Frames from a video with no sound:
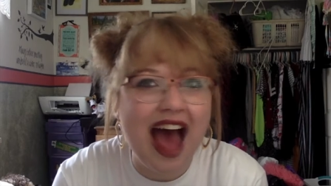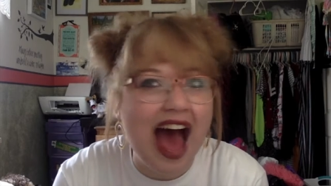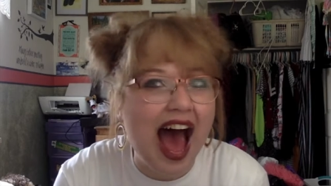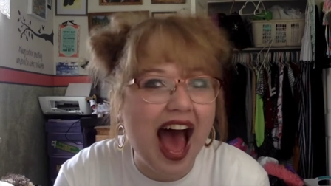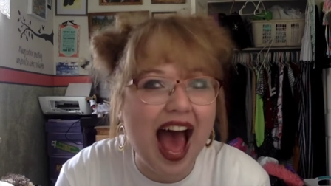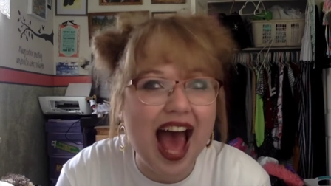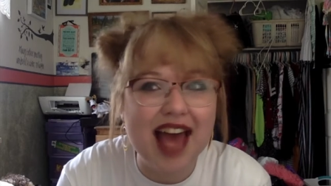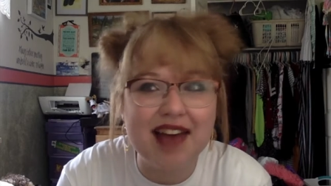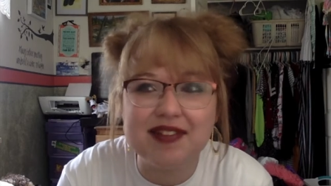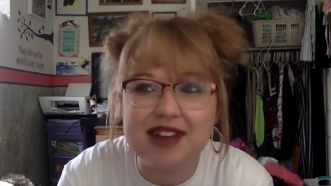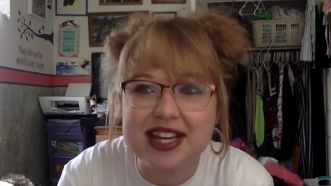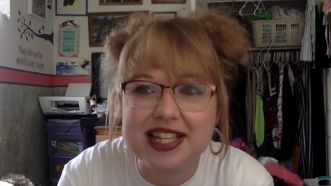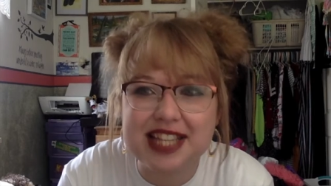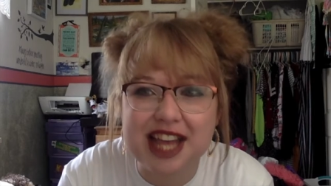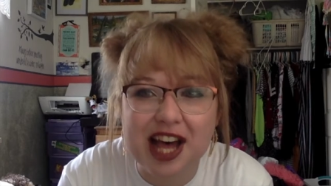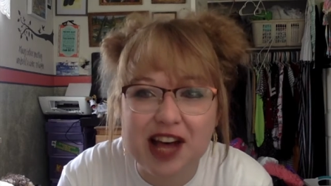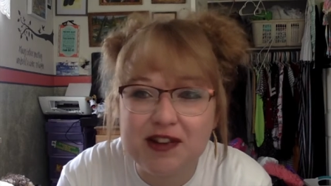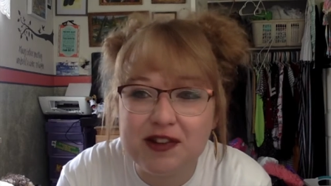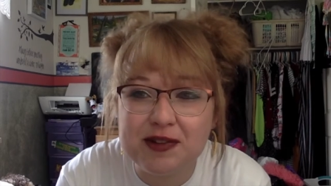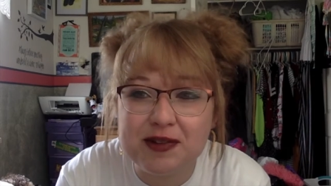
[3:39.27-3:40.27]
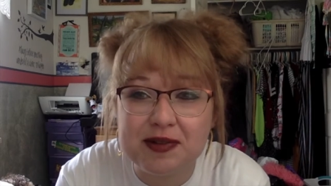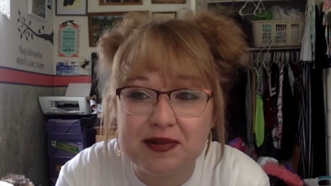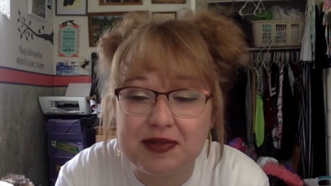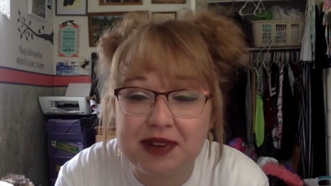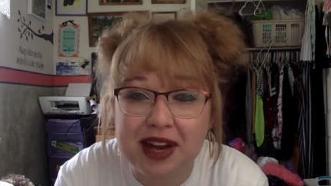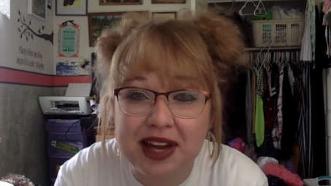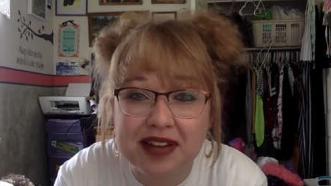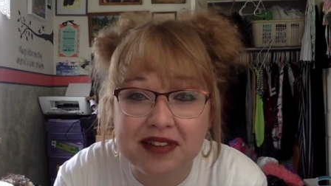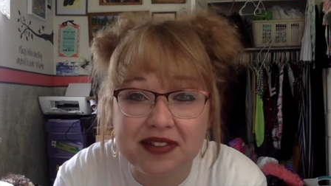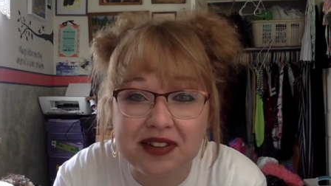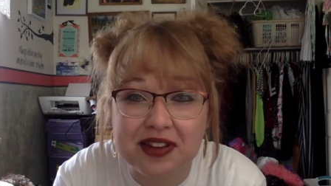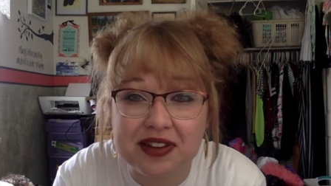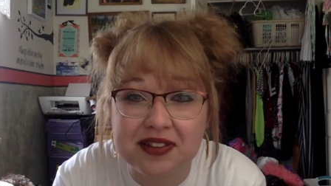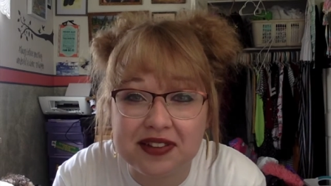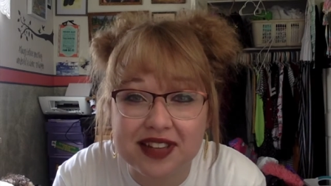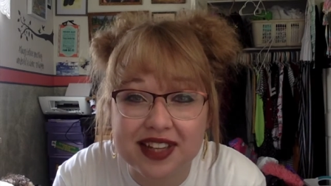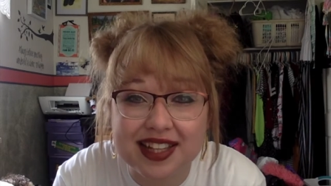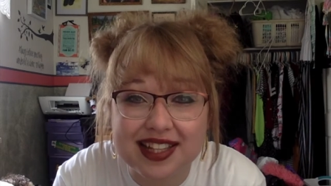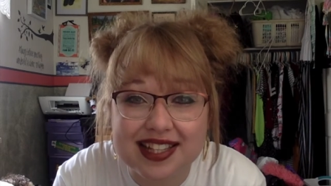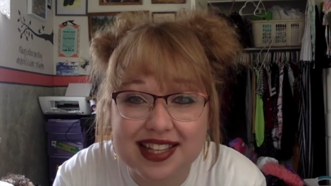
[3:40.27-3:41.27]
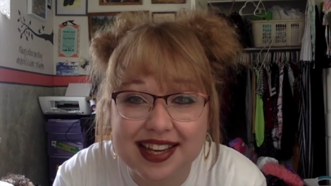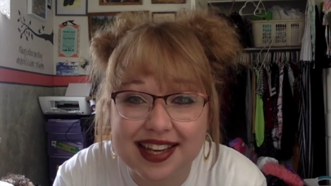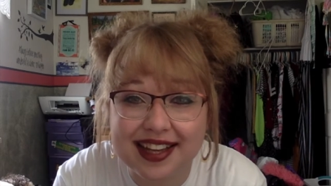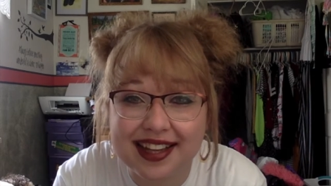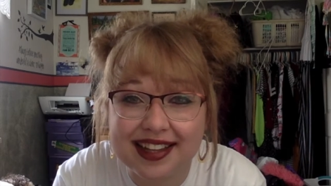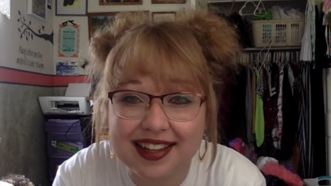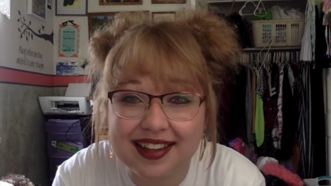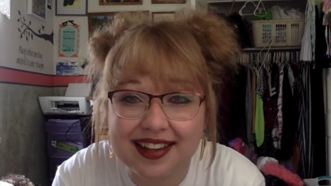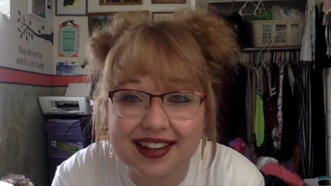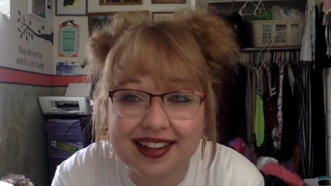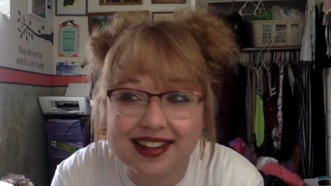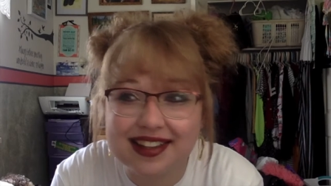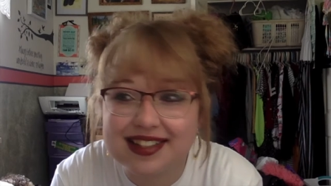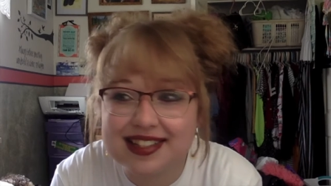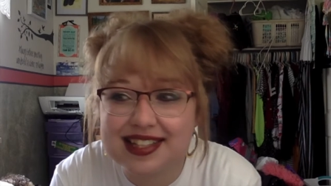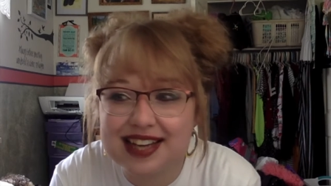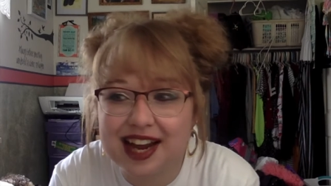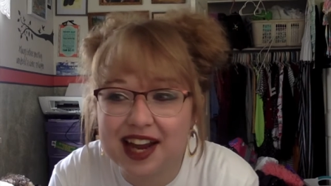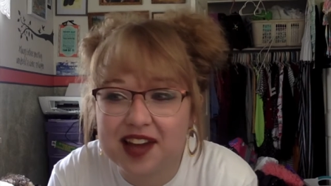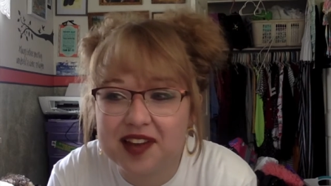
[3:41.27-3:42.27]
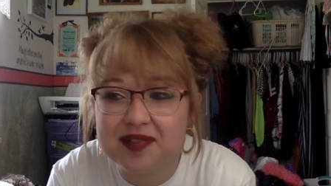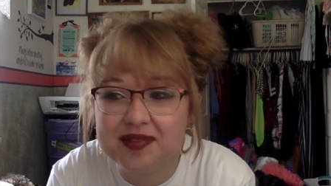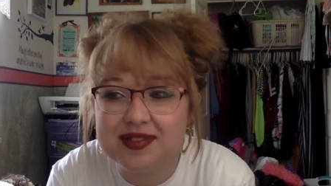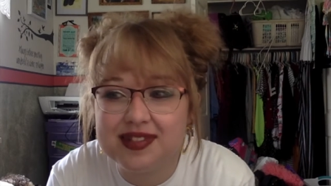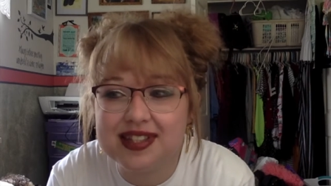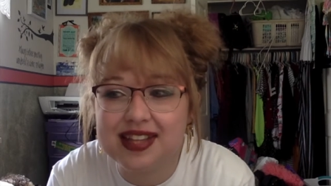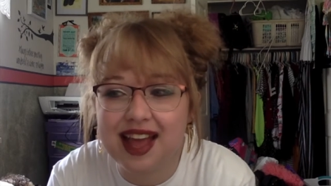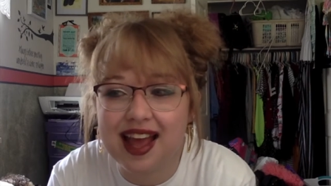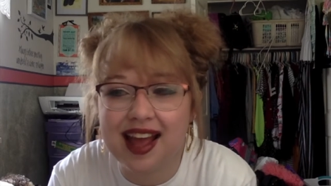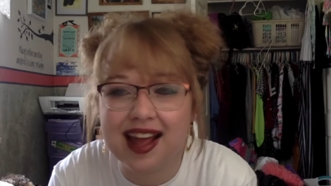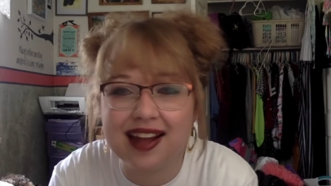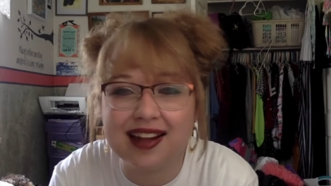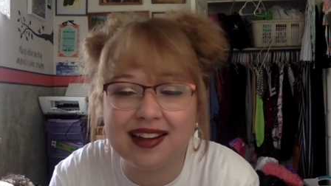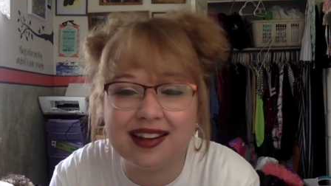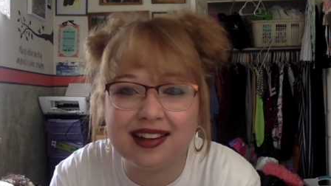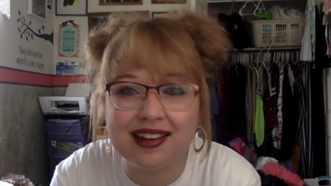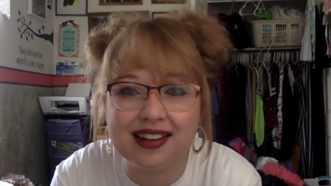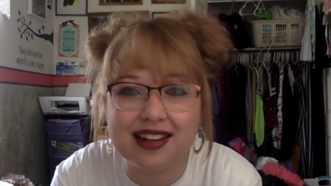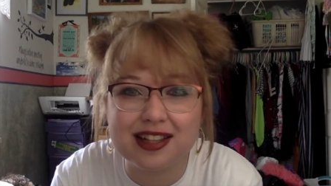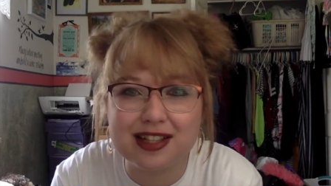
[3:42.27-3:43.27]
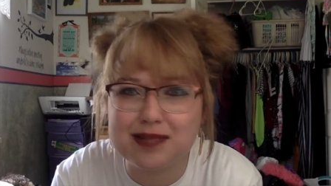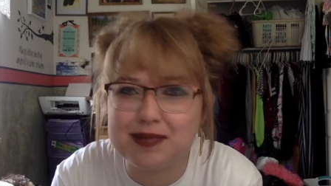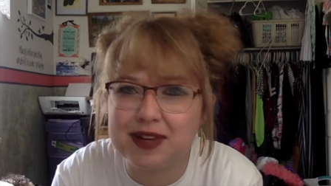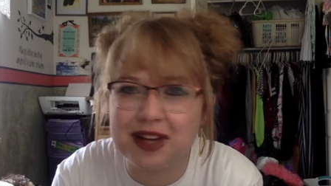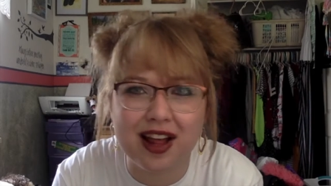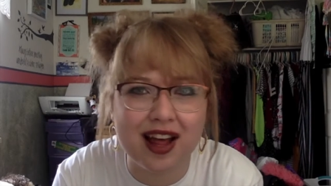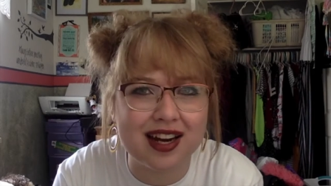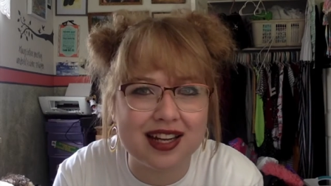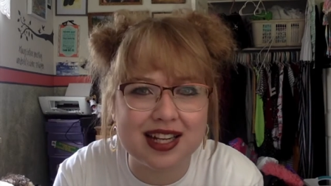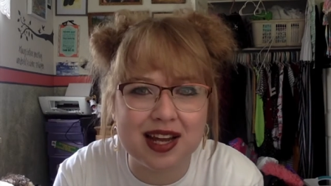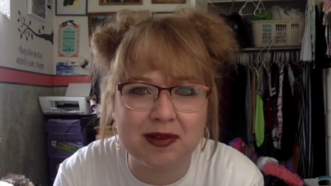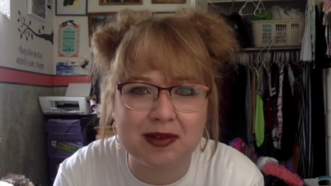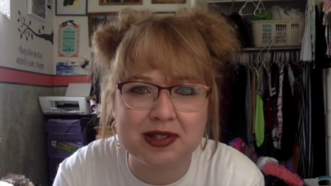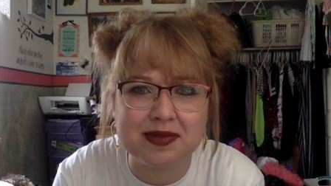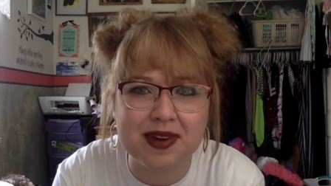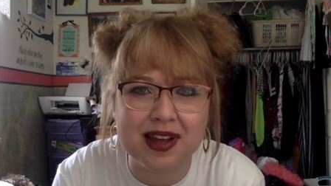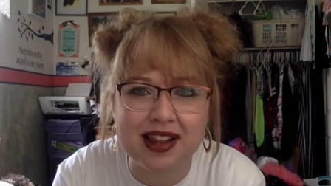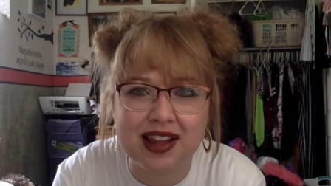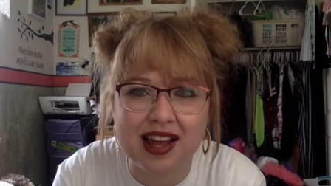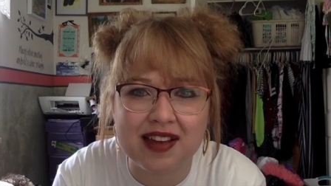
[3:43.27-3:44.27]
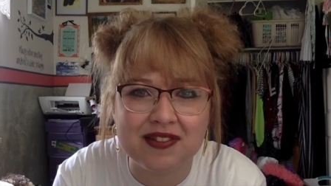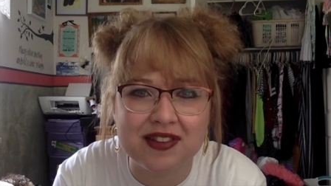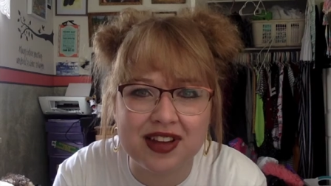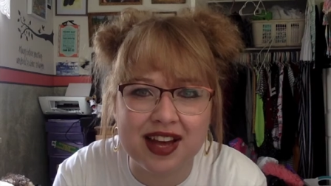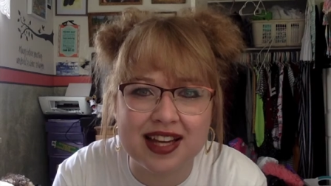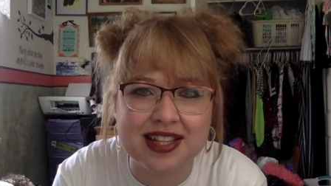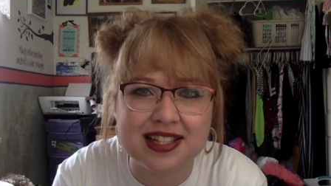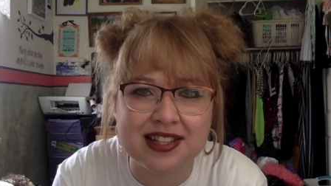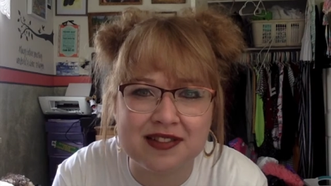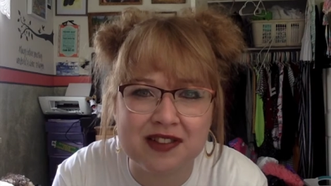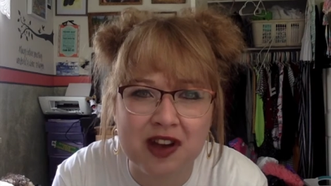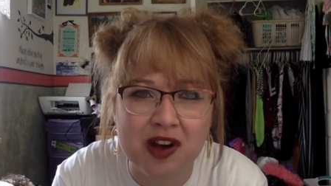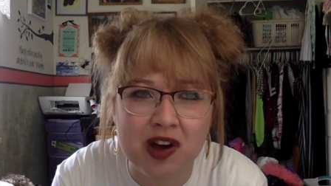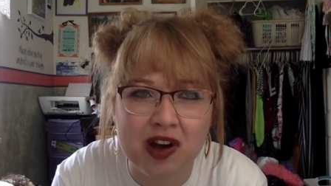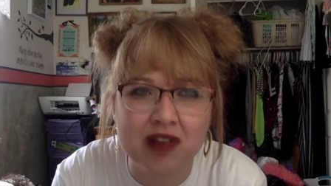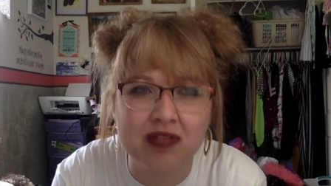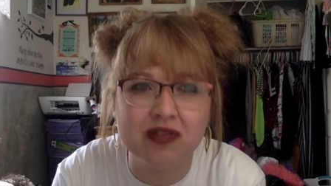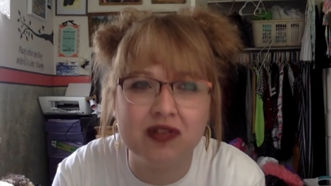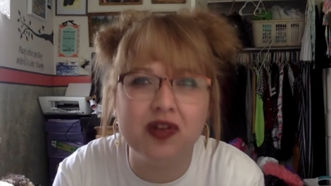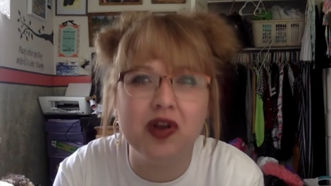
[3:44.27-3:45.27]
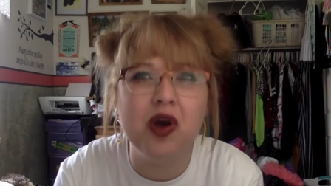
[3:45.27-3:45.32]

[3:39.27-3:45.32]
I myself have been praying for the world to heal during these times, and there's been a lot of times in my life you guys would know of